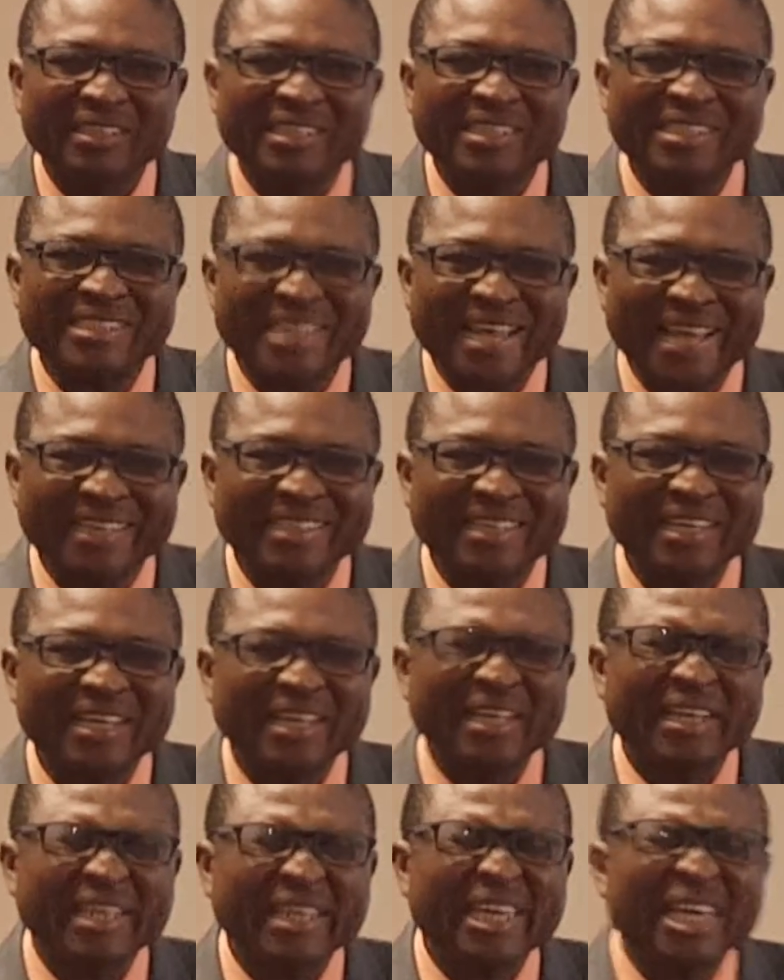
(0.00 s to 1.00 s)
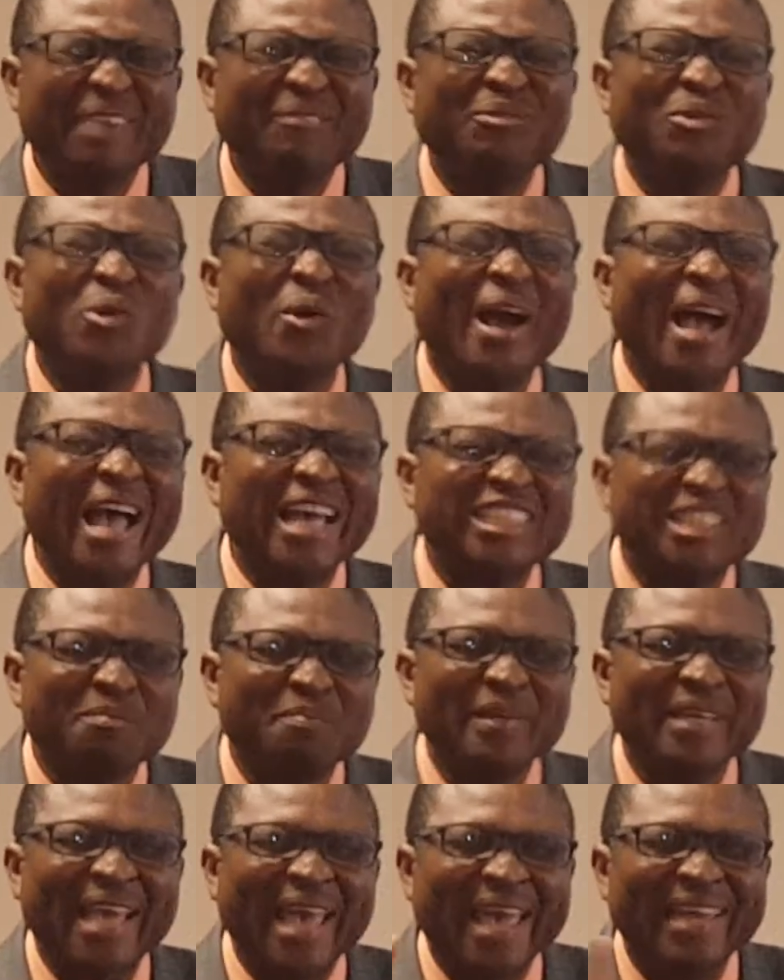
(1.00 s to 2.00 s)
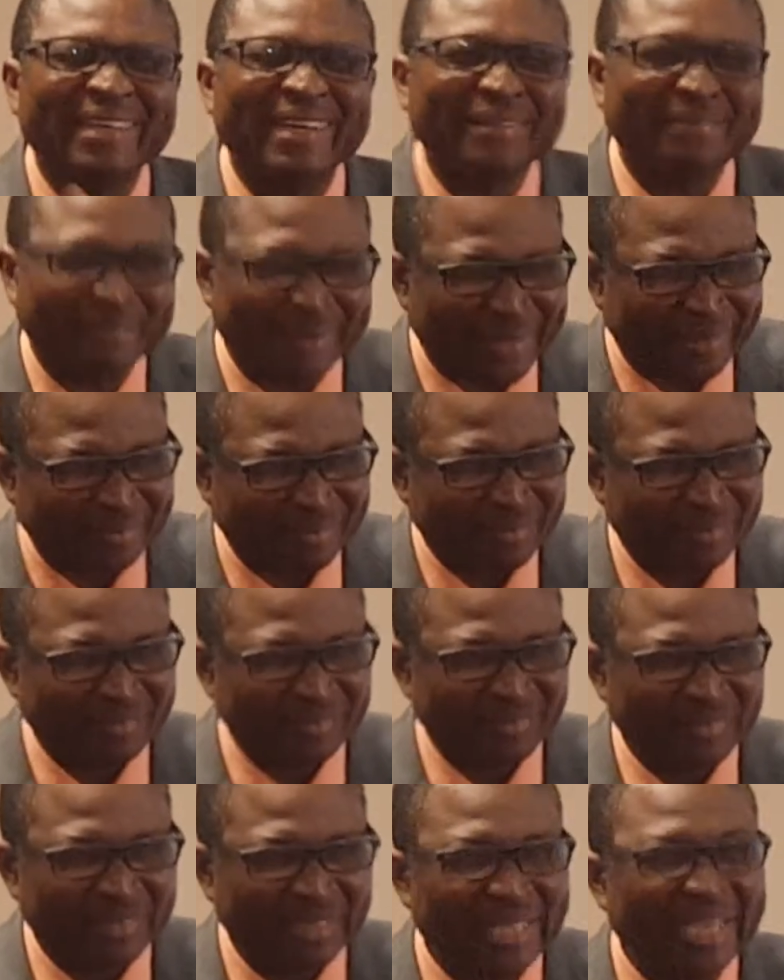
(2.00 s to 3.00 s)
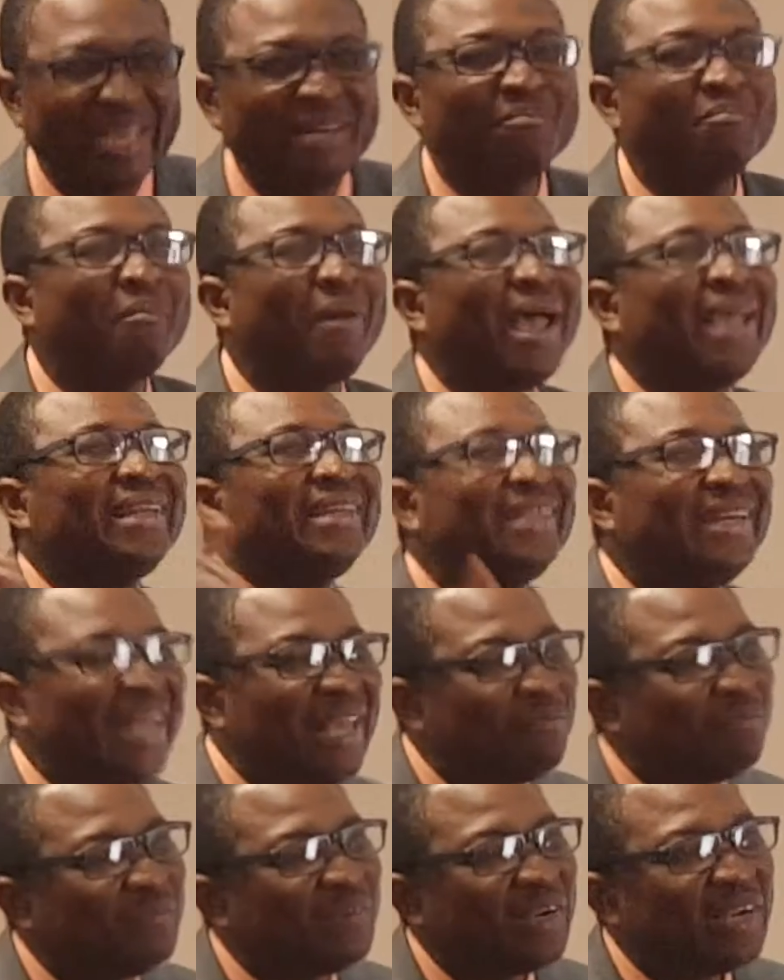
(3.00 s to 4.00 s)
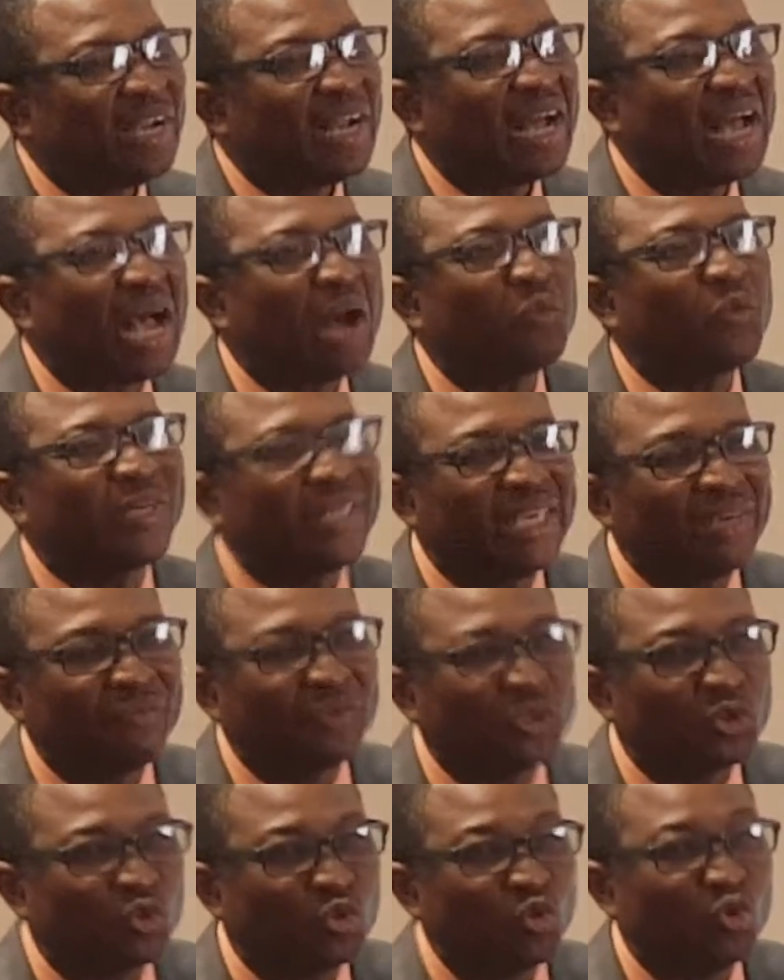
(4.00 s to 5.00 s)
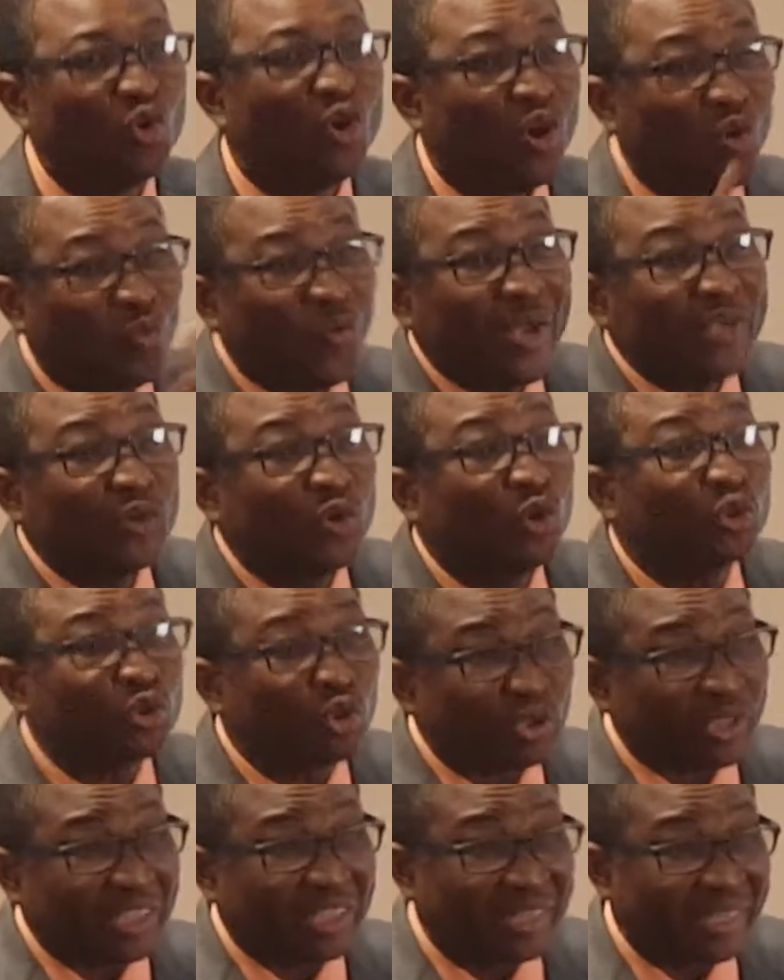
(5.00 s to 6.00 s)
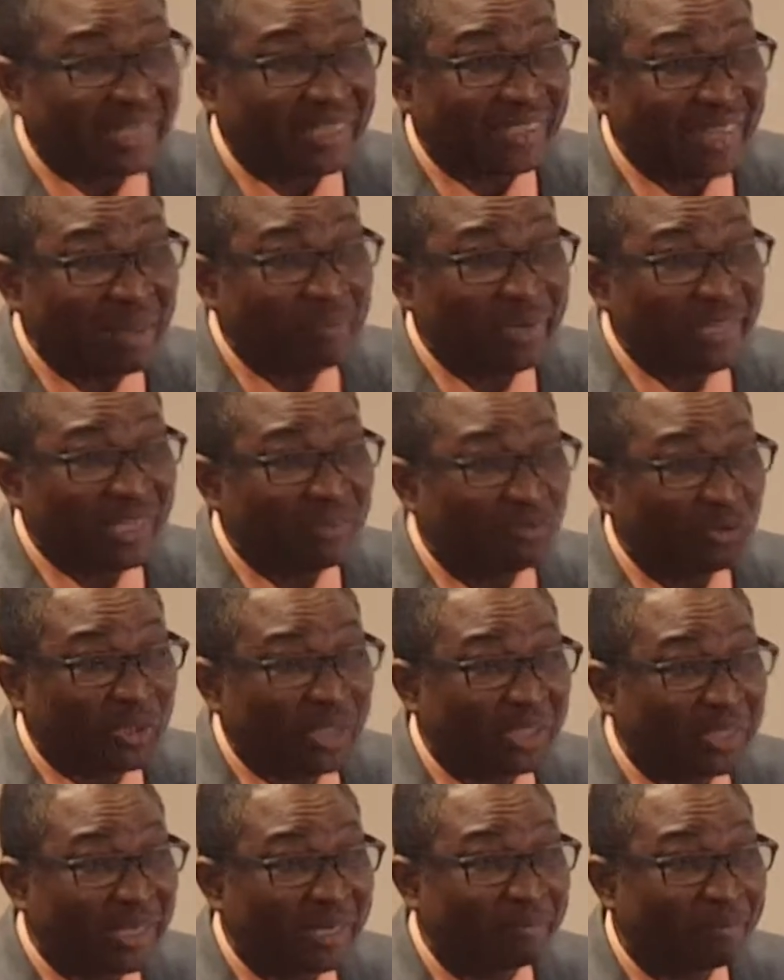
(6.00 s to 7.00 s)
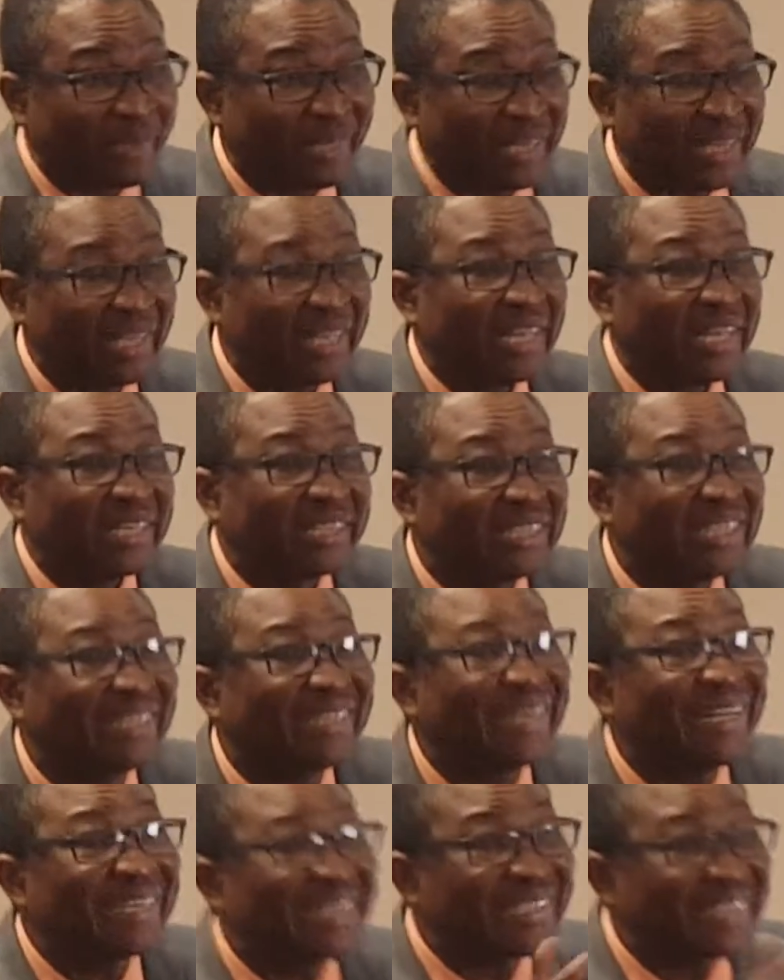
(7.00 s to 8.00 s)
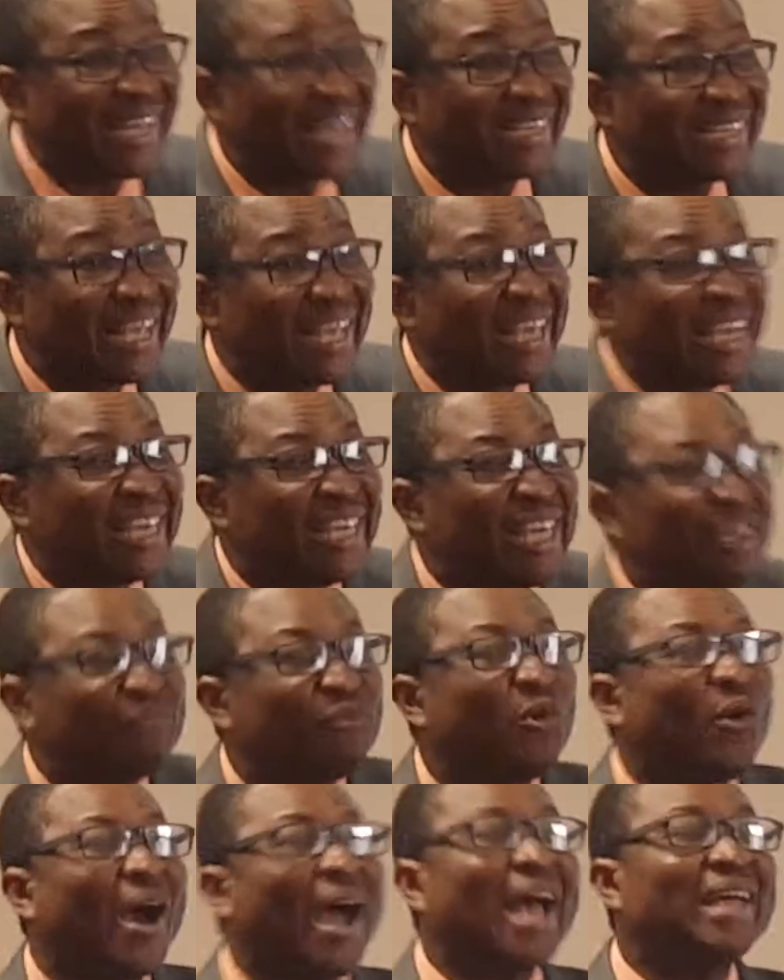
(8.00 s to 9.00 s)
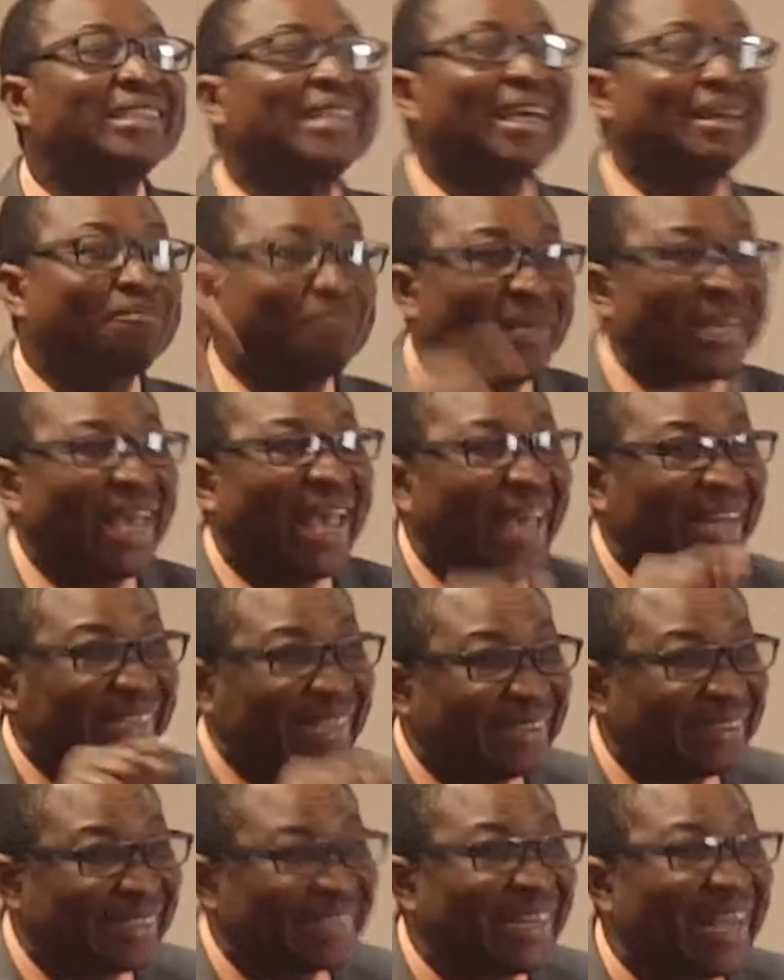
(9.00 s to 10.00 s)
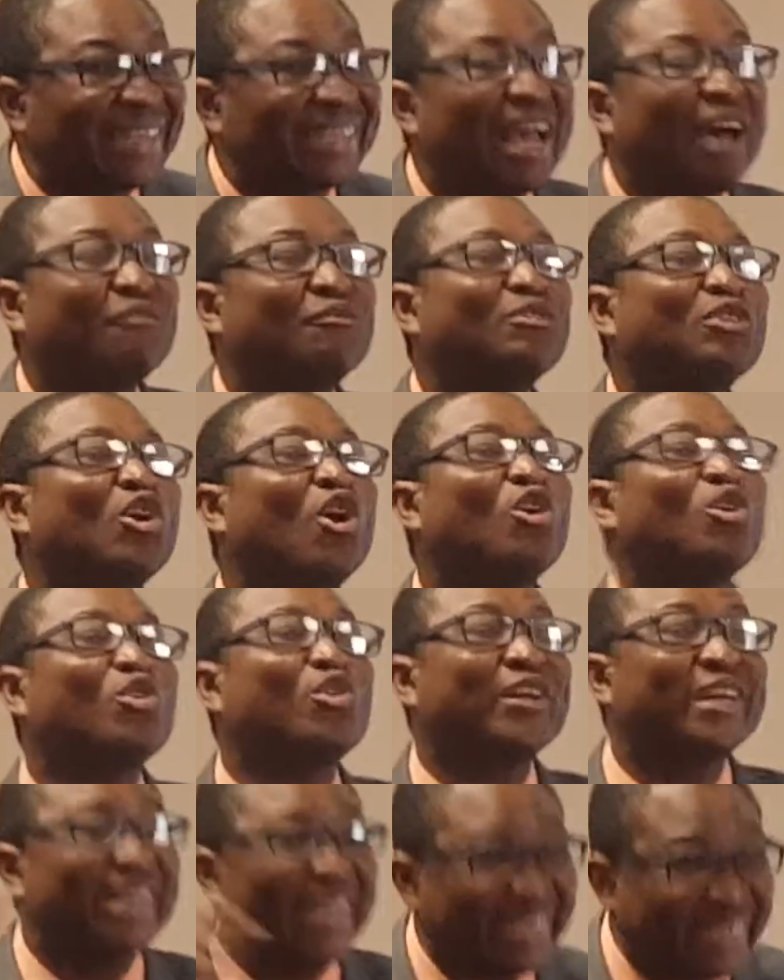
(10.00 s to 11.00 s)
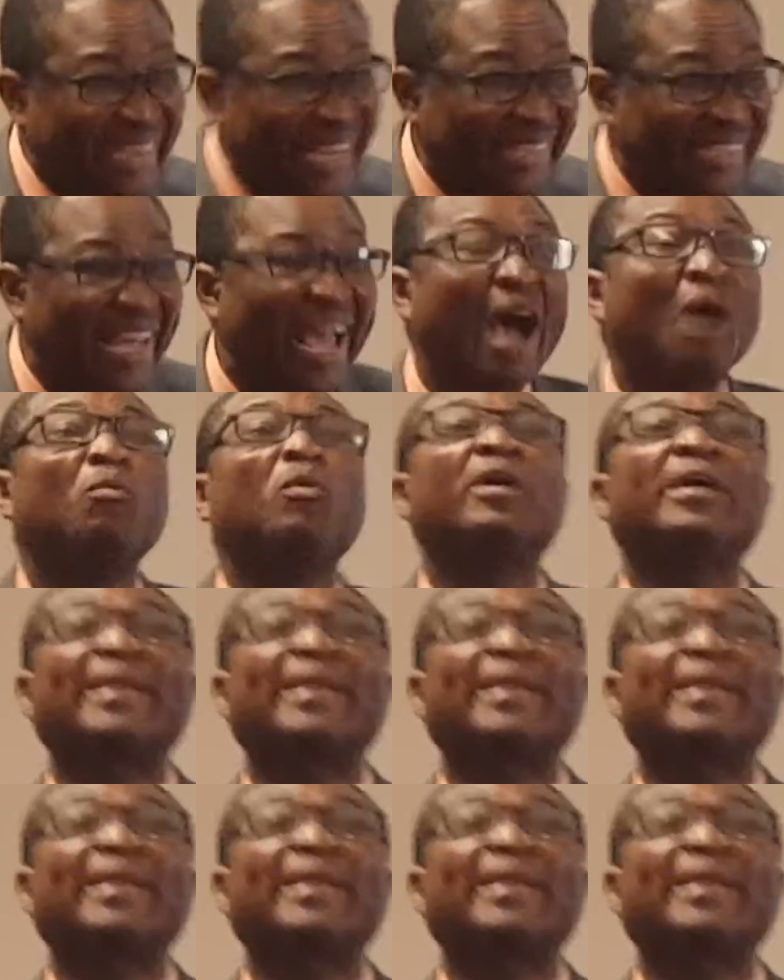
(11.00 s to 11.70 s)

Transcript: It said, If you ask me anything in my name, I will give it to you. When you go to the Greek, let me give you the Greek meaning. The Greek said, If you ask me anything that I have not created, I will